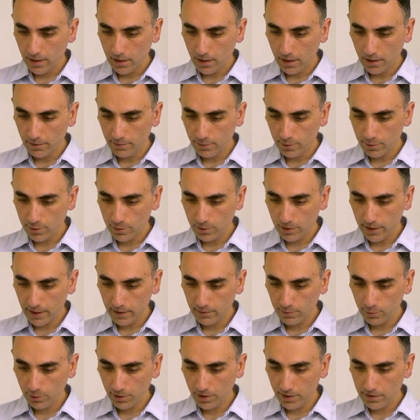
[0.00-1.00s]
virtual
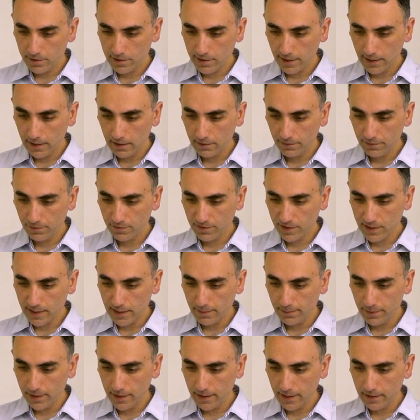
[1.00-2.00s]
network itself,
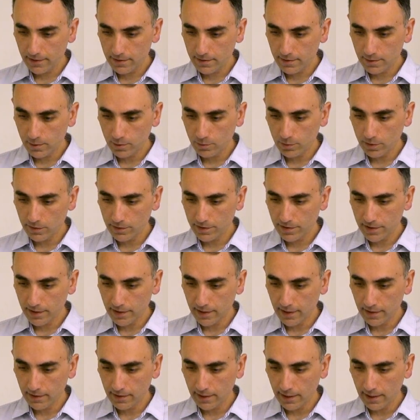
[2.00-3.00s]
subnets, you will see
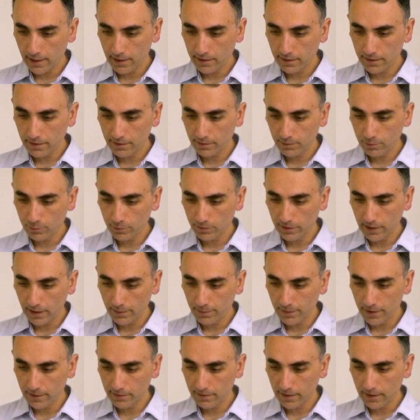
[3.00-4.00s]
that there are these two
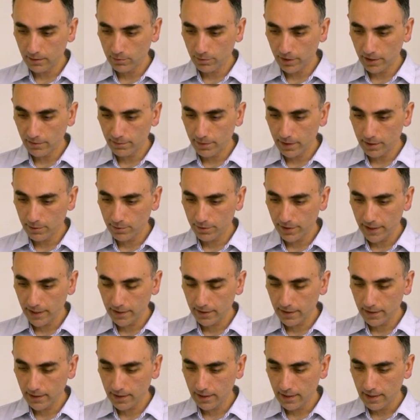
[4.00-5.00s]
subnets that we have been
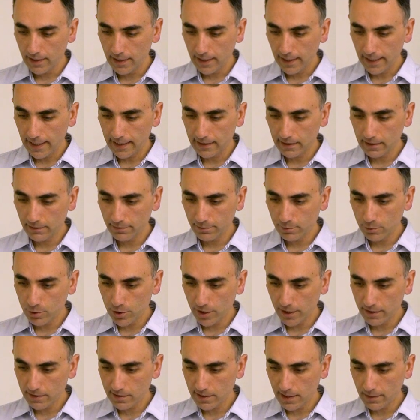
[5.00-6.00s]
creating. And if you
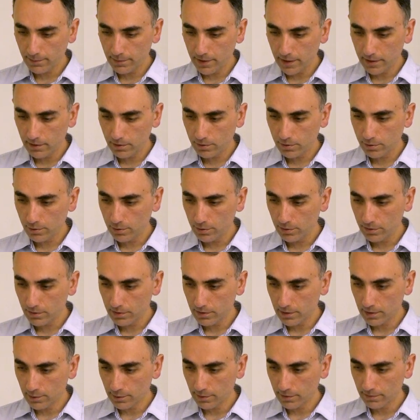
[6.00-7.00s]
check subnet 2,
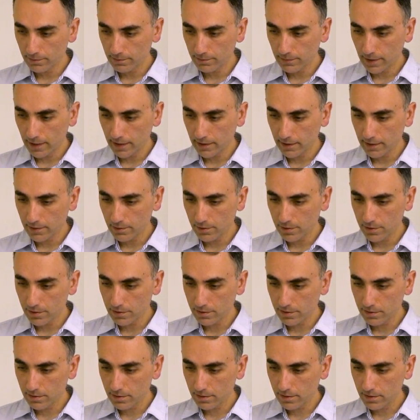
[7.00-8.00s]
or I can
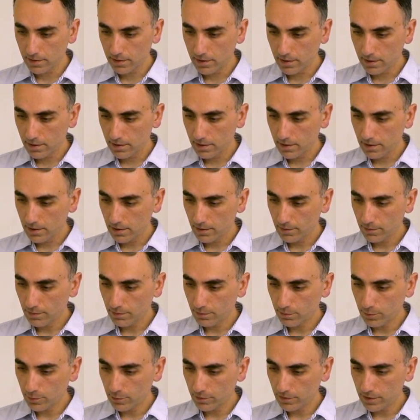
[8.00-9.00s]
just
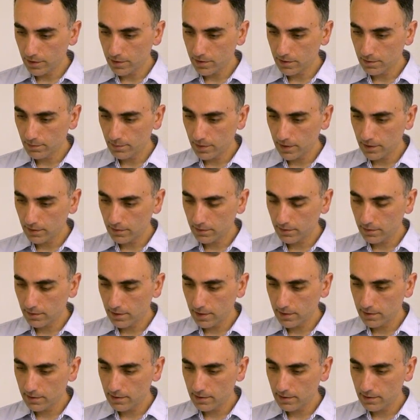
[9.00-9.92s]
move this a bit this